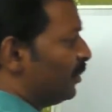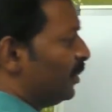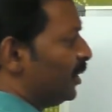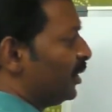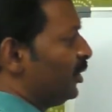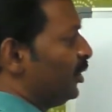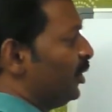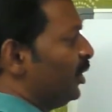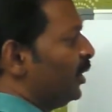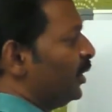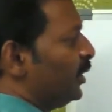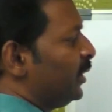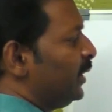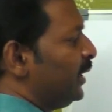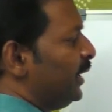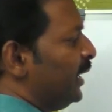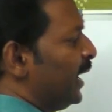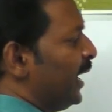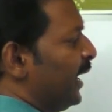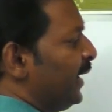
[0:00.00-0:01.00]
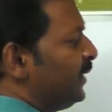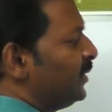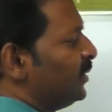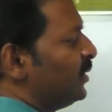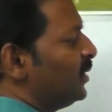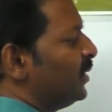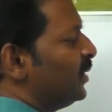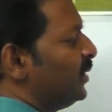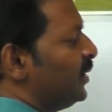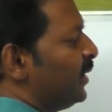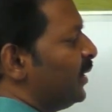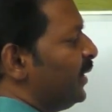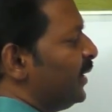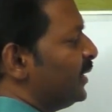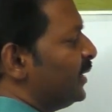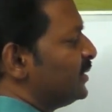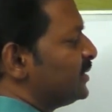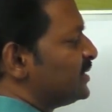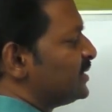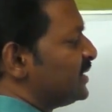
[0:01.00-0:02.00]
number
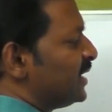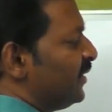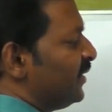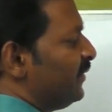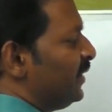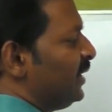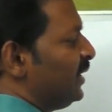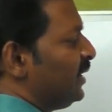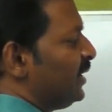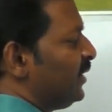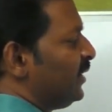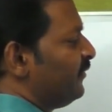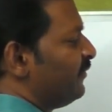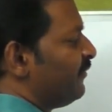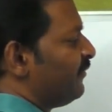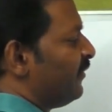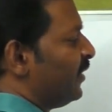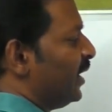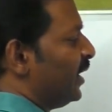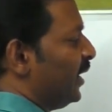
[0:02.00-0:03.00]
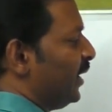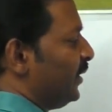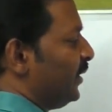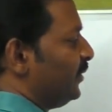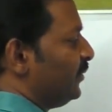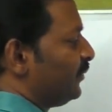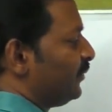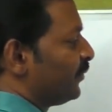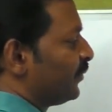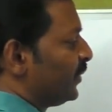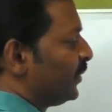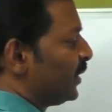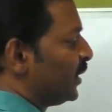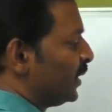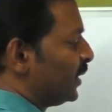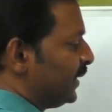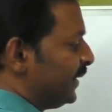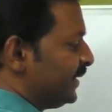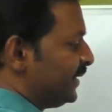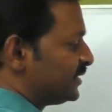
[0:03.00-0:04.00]
975
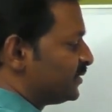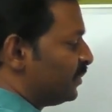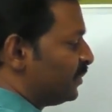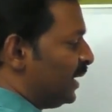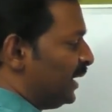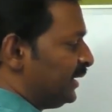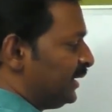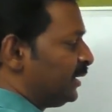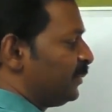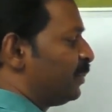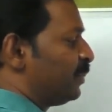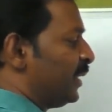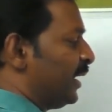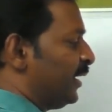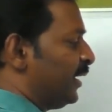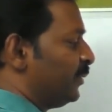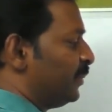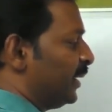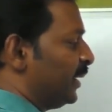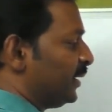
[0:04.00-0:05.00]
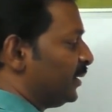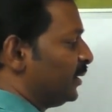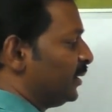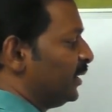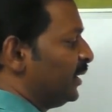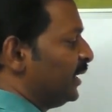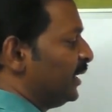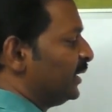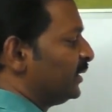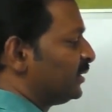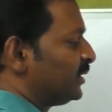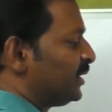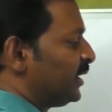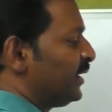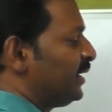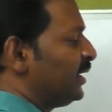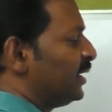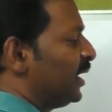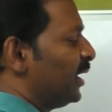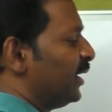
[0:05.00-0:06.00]
is multiplied by
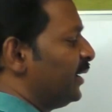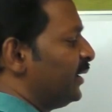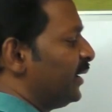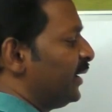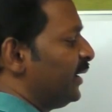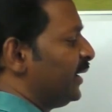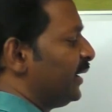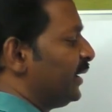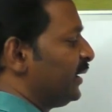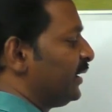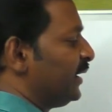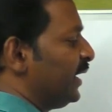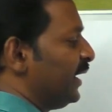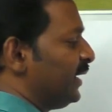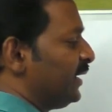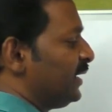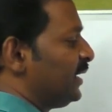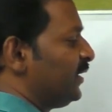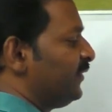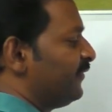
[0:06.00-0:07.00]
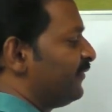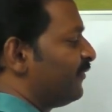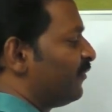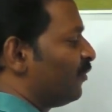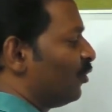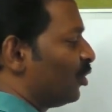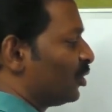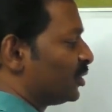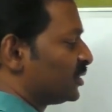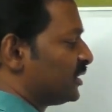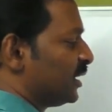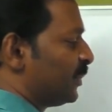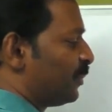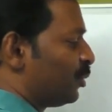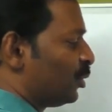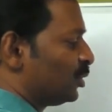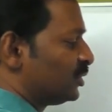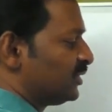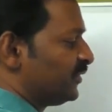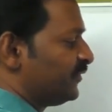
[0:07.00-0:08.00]
384
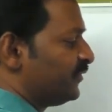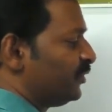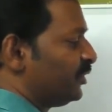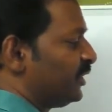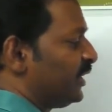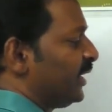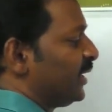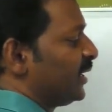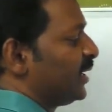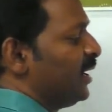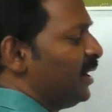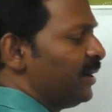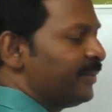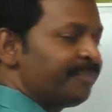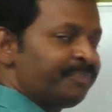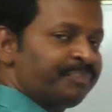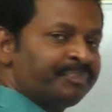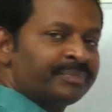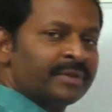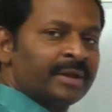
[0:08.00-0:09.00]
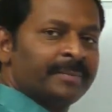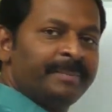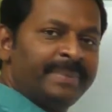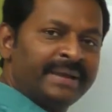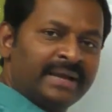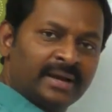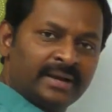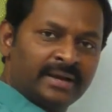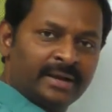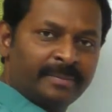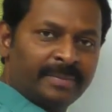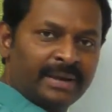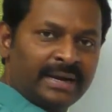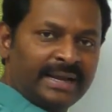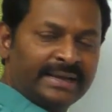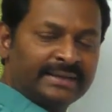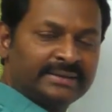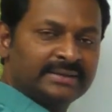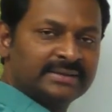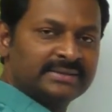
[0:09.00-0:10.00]
suppose if you take a bigger number
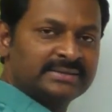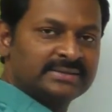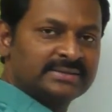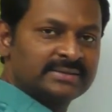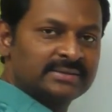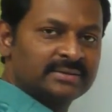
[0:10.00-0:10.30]
like this